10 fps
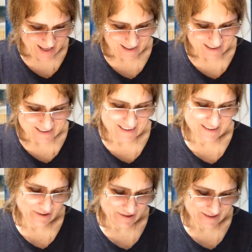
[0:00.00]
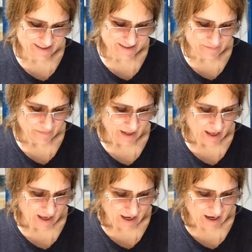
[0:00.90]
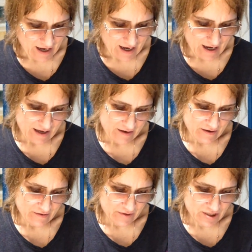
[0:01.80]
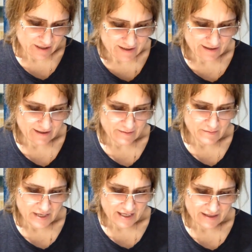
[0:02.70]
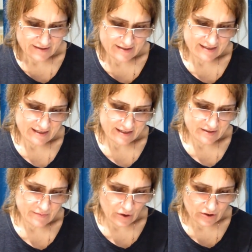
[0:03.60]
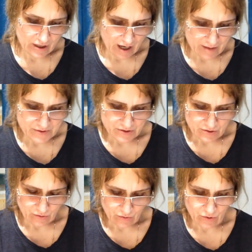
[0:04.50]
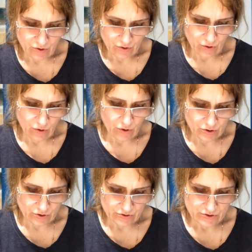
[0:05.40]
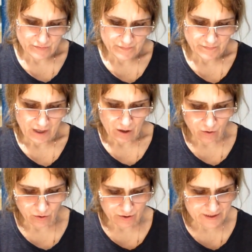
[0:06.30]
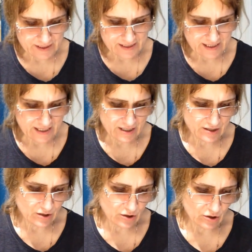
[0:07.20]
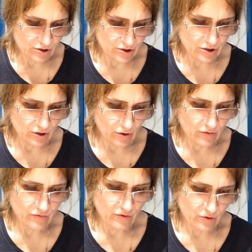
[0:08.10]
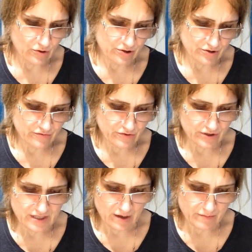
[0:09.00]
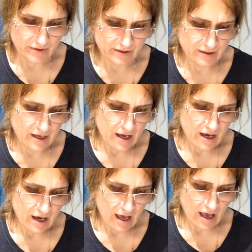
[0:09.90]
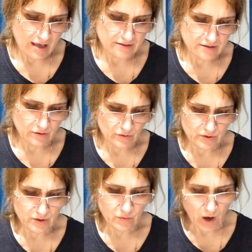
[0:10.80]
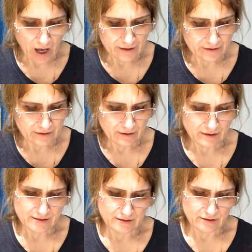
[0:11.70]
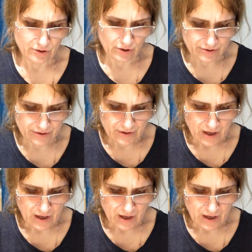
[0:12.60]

Cotyledons, which literally means small cups or hollows. A corn seed, kernel of corn, for example, has only one cotyledon,